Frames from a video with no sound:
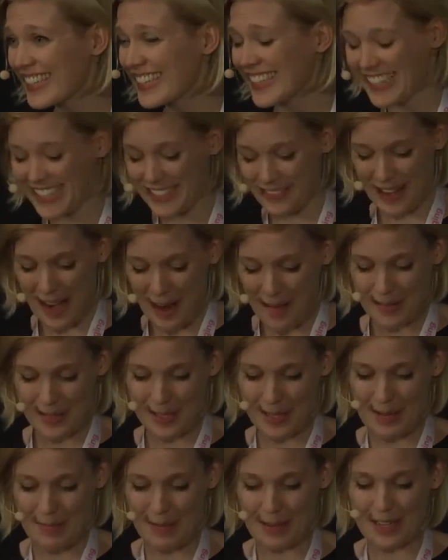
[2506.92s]
It's been absolutely
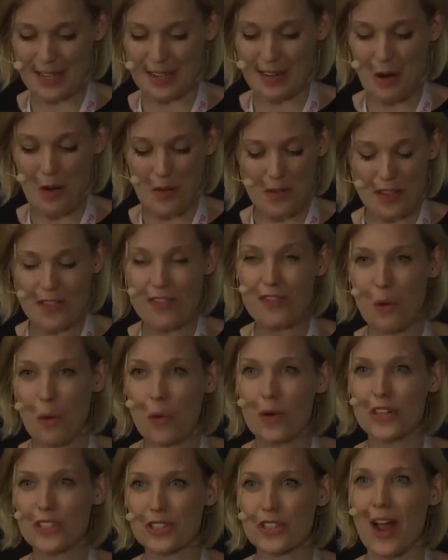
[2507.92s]
brilliant. Over the 4
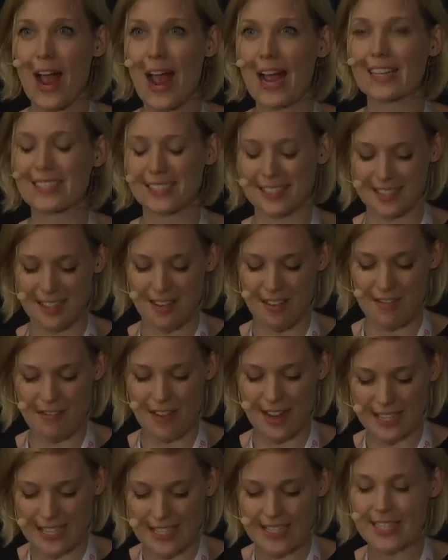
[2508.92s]
tracks of
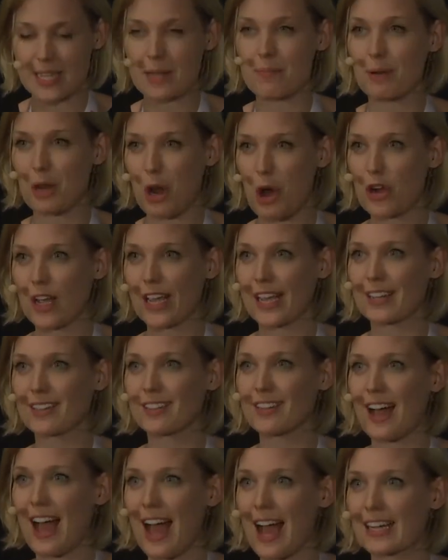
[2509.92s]
identity, belonging,
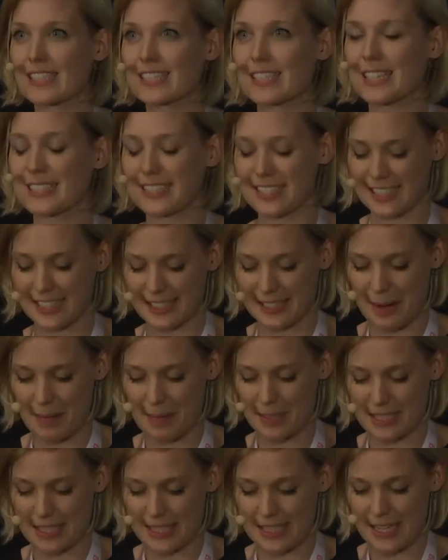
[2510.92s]
access, and
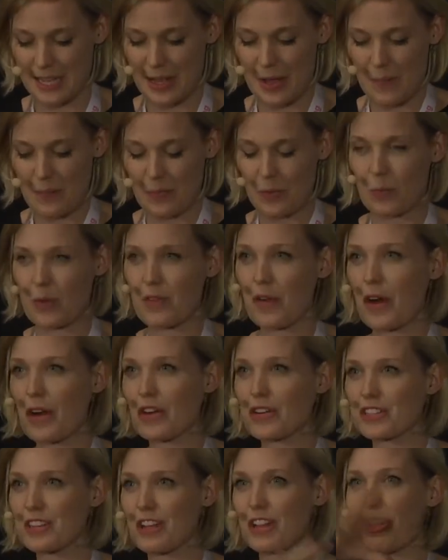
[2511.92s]
acceptance, we've heard
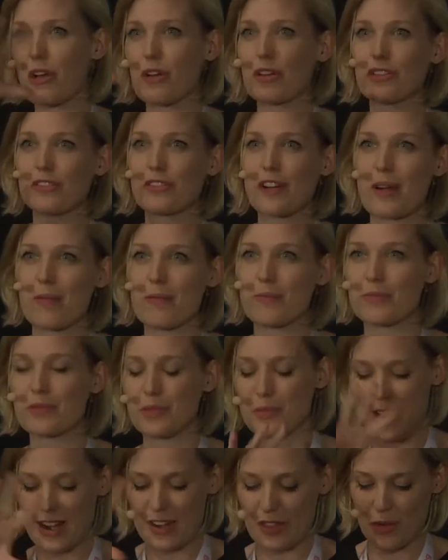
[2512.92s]
a lot of
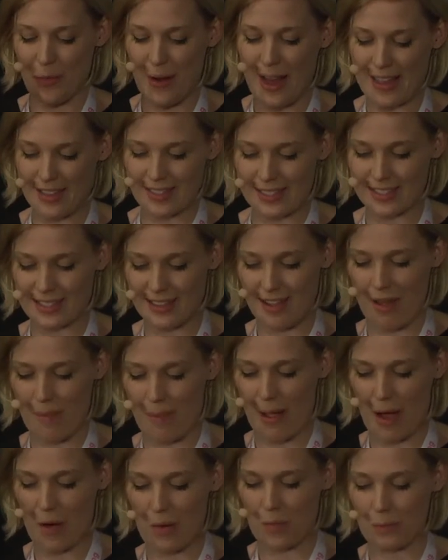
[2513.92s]
red threads
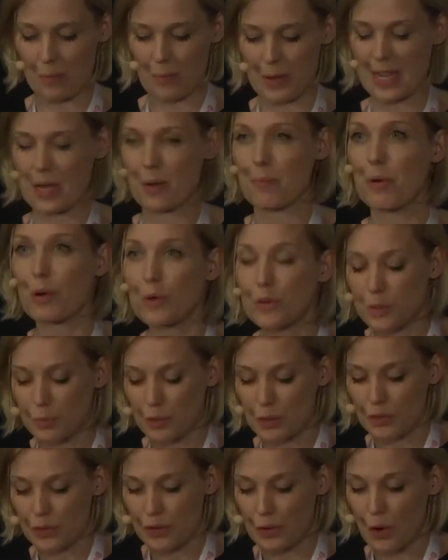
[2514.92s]
about being approachable
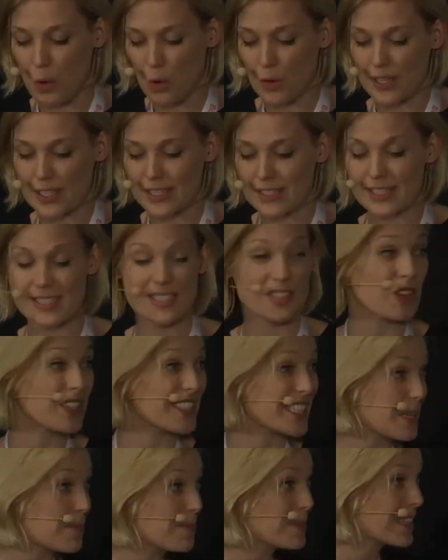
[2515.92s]
for our audiences and our
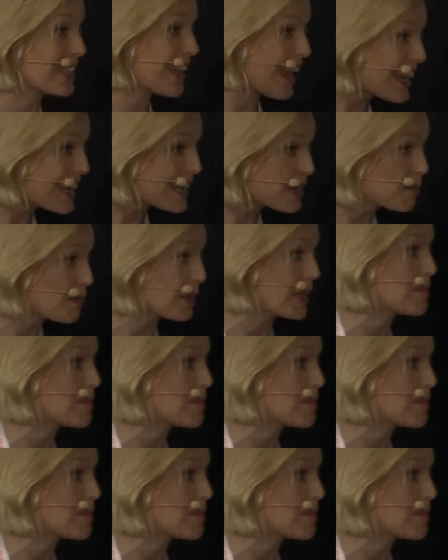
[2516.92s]
teams alike, being